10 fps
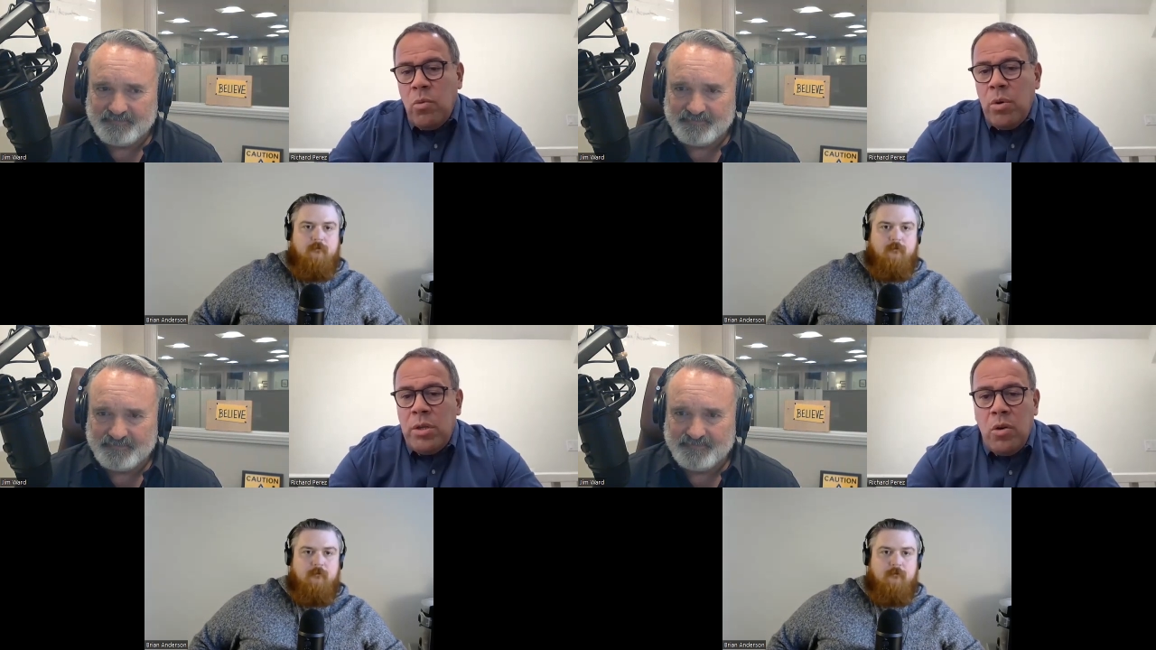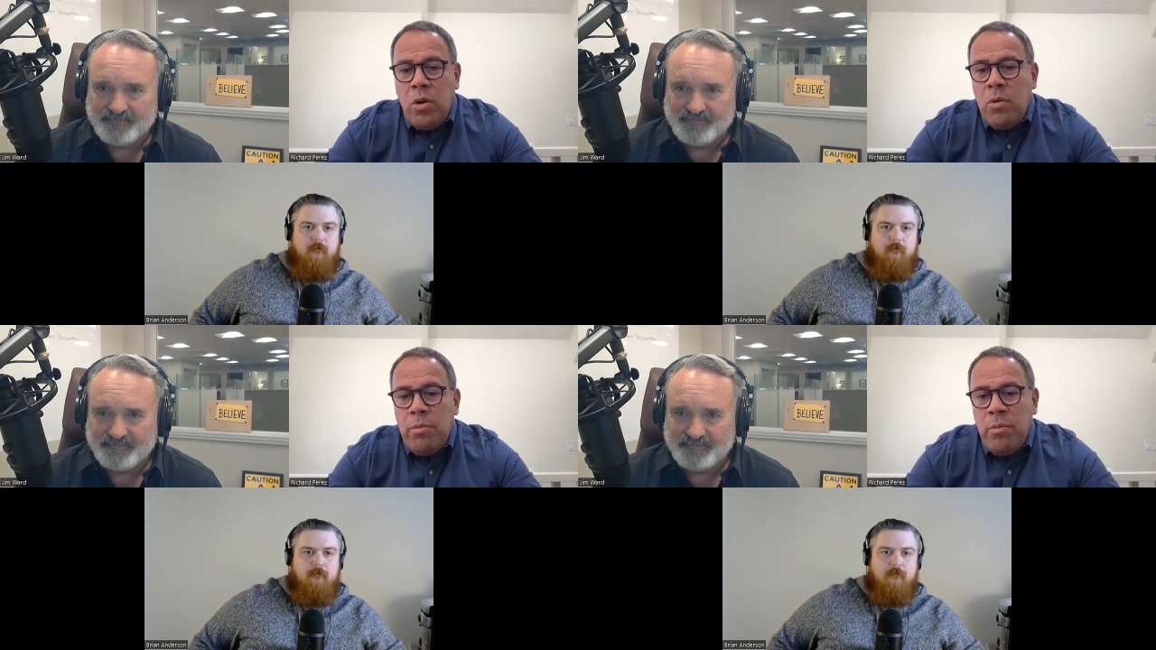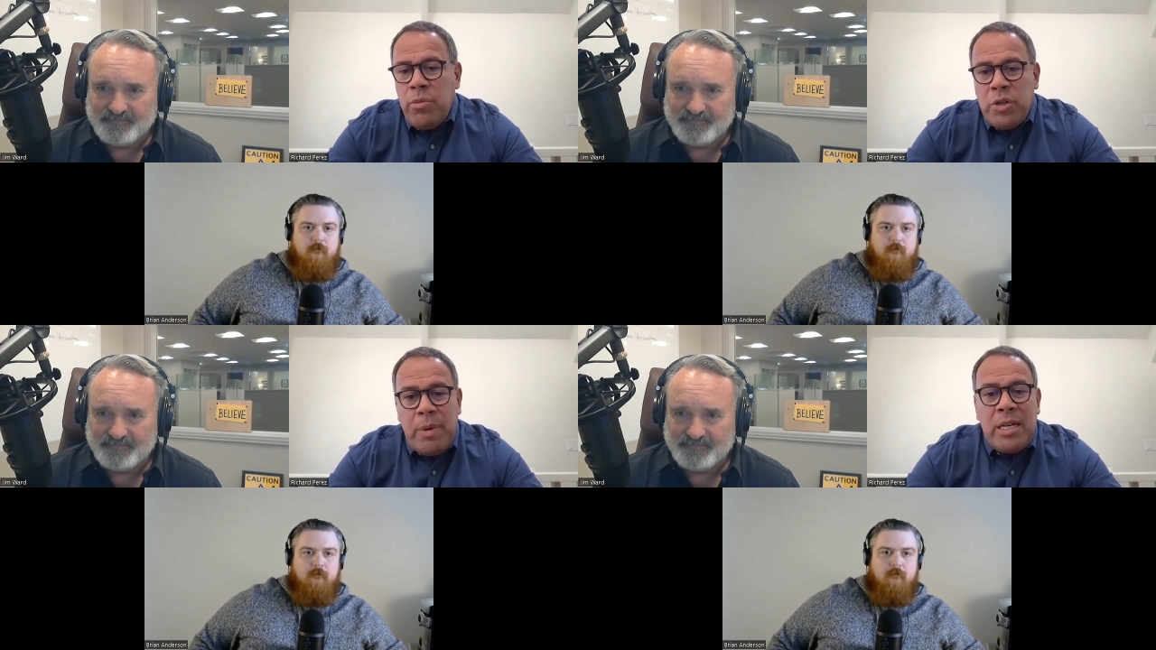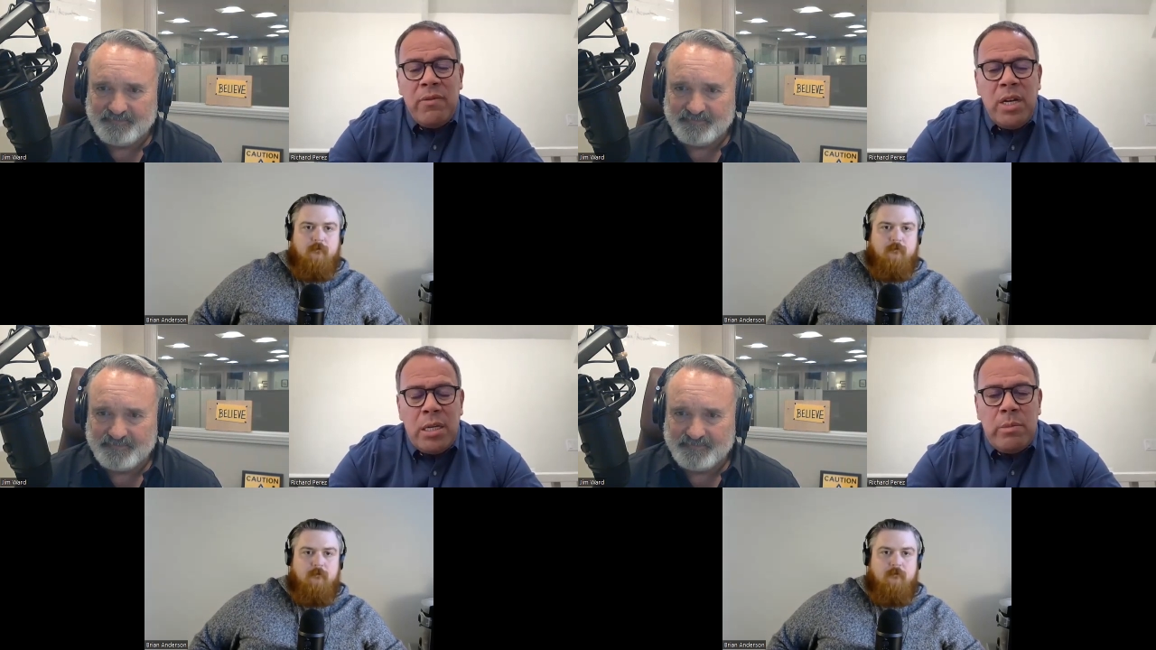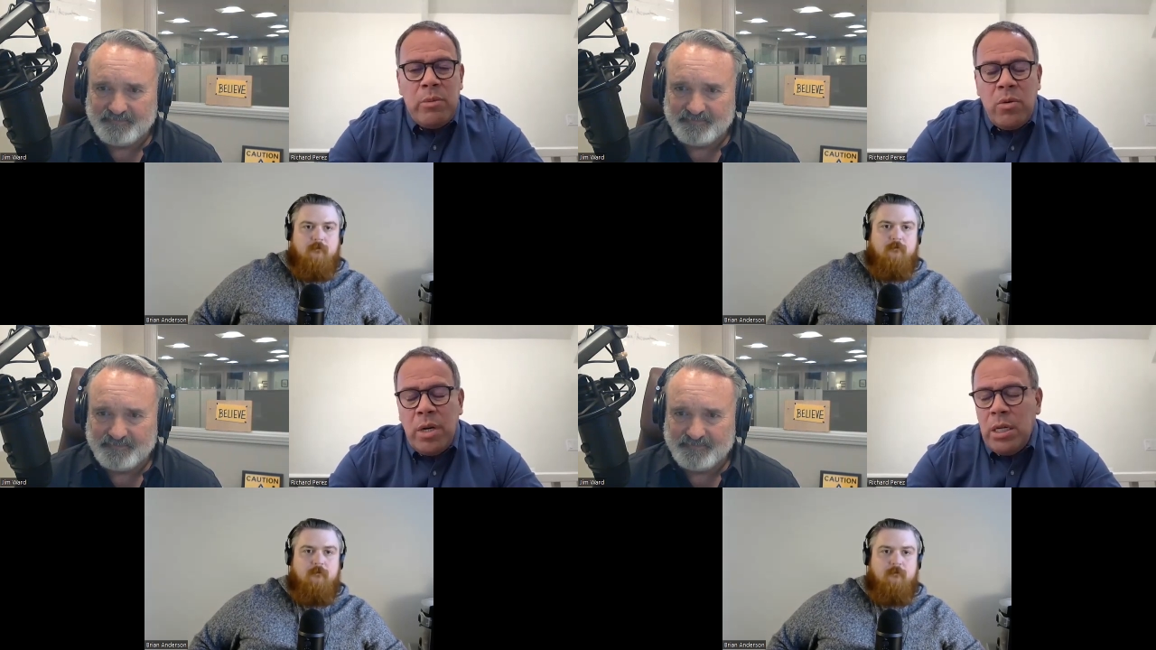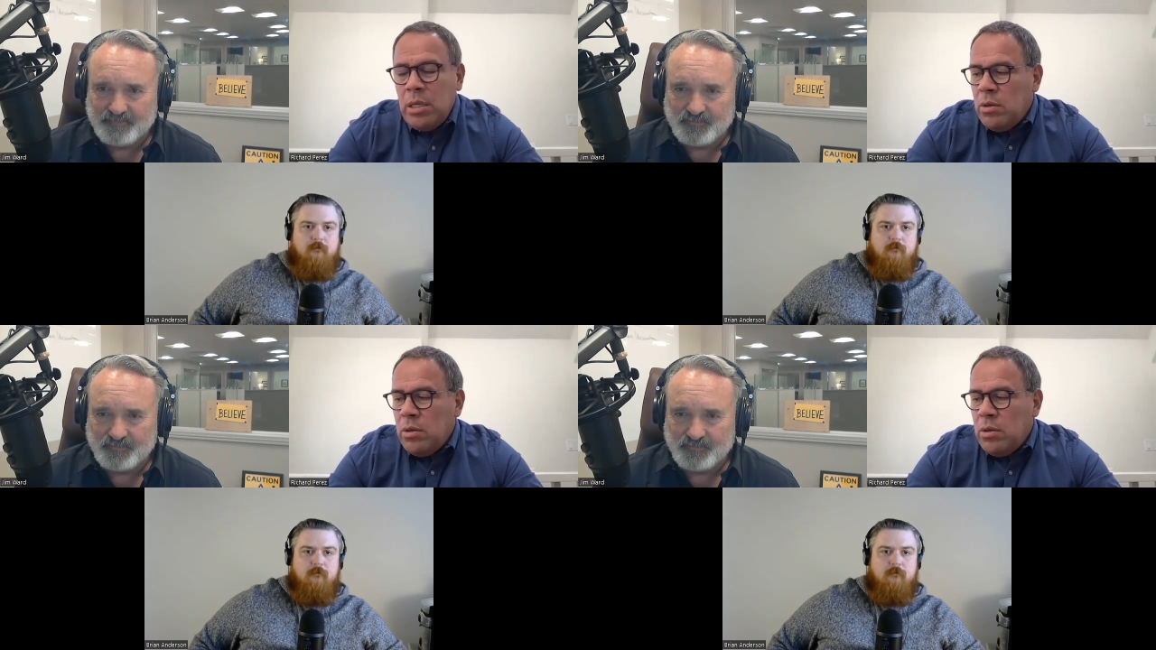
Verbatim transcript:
Speaker 1: with your prospective customer, right?